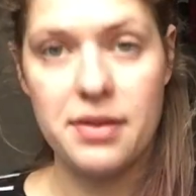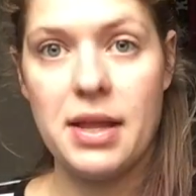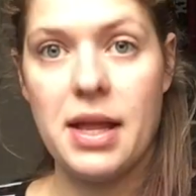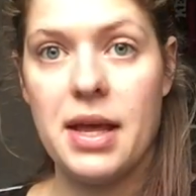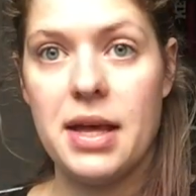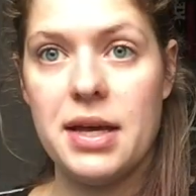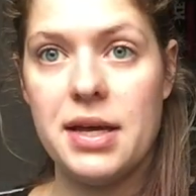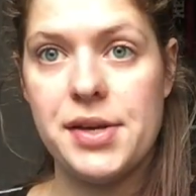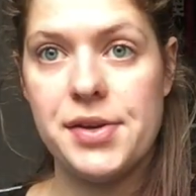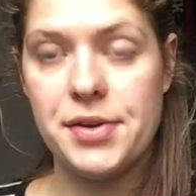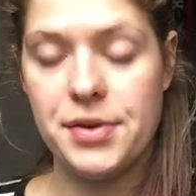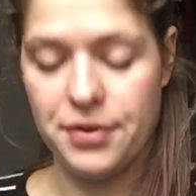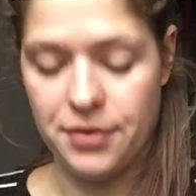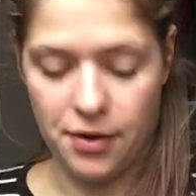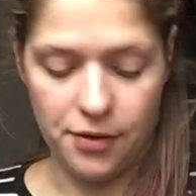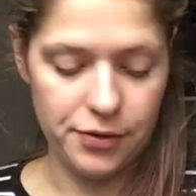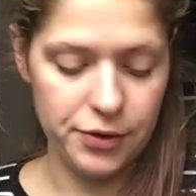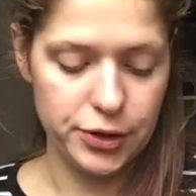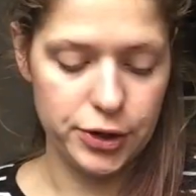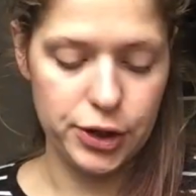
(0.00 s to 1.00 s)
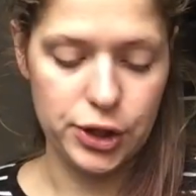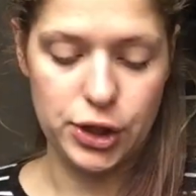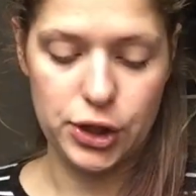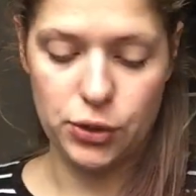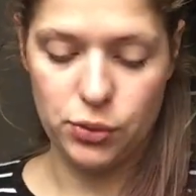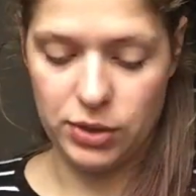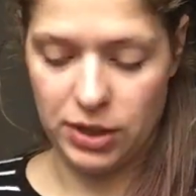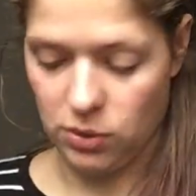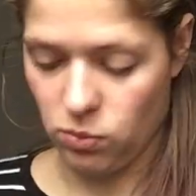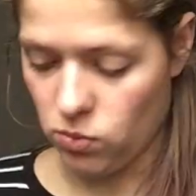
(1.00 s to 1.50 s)
Then another
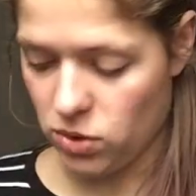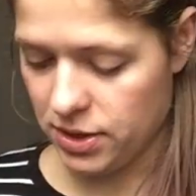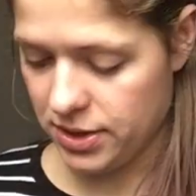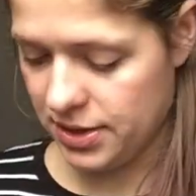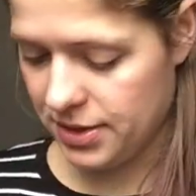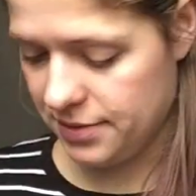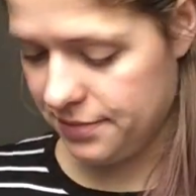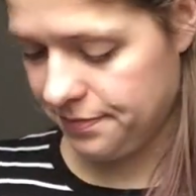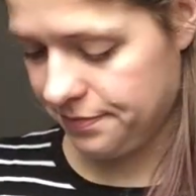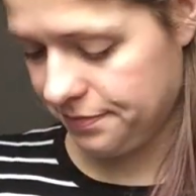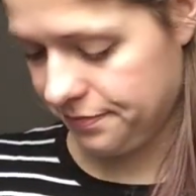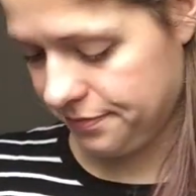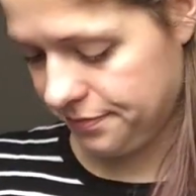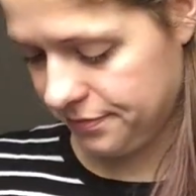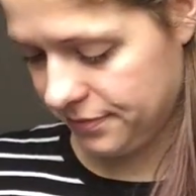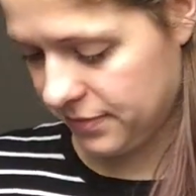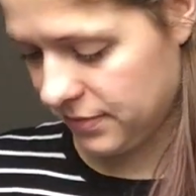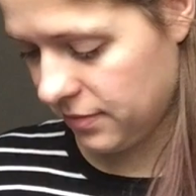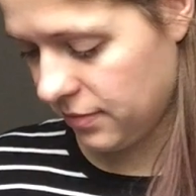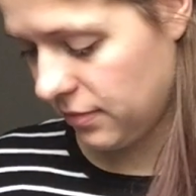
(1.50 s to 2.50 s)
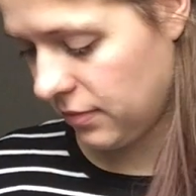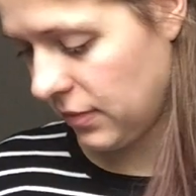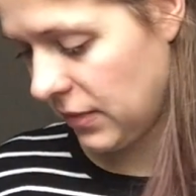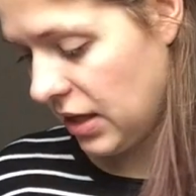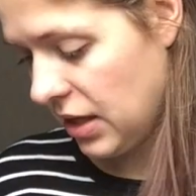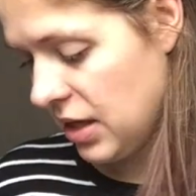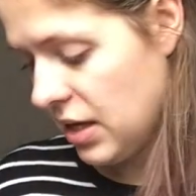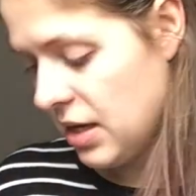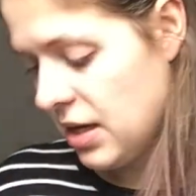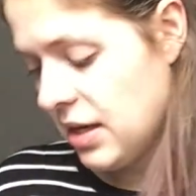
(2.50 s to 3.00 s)
cutie one.
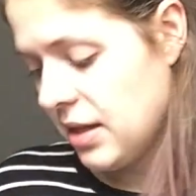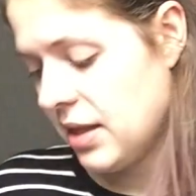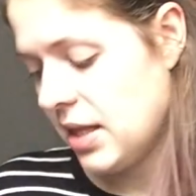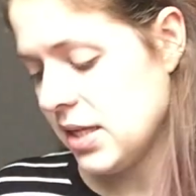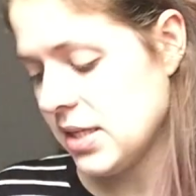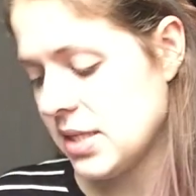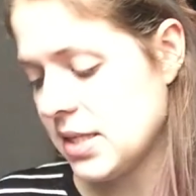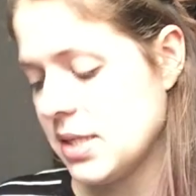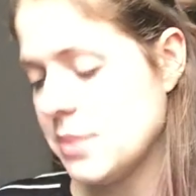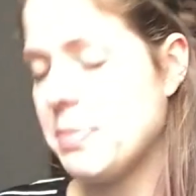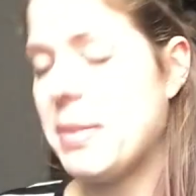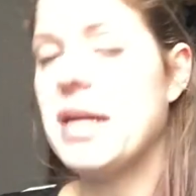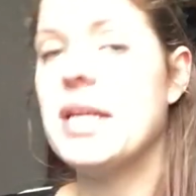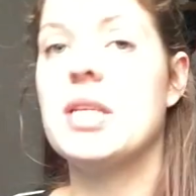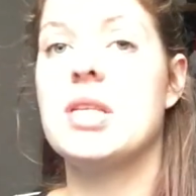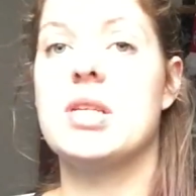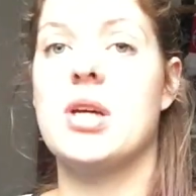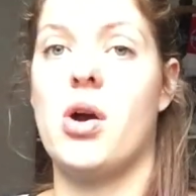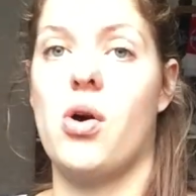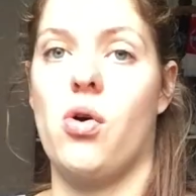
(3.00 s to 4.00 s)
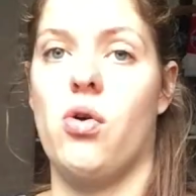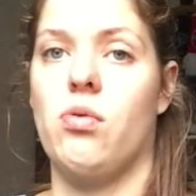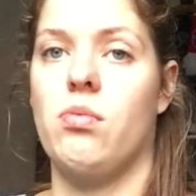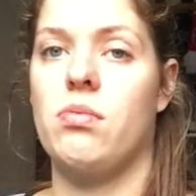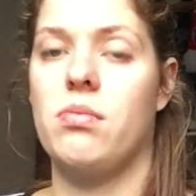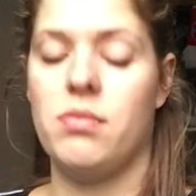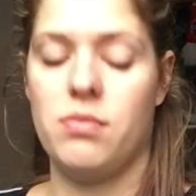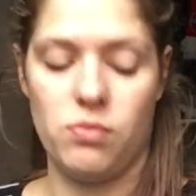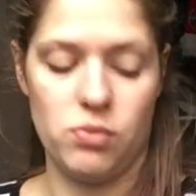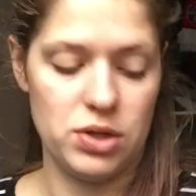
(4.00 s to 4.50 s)
This is by
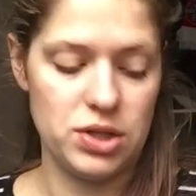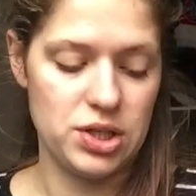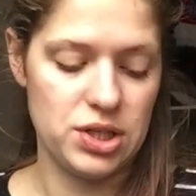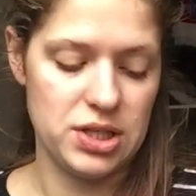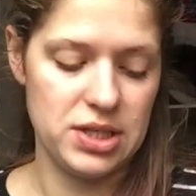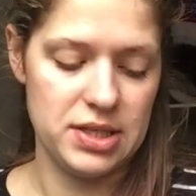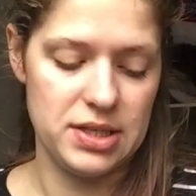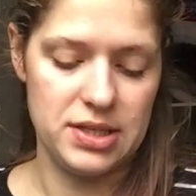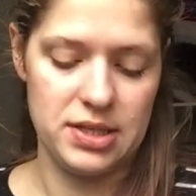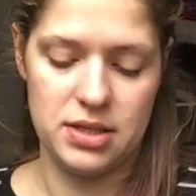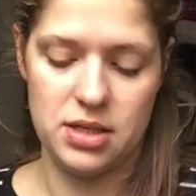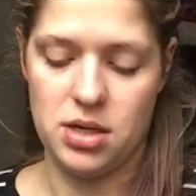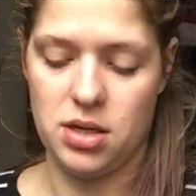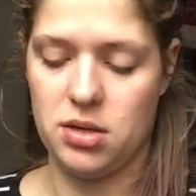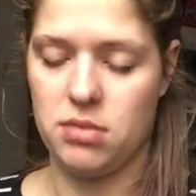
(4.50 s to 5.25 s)
Dome, which is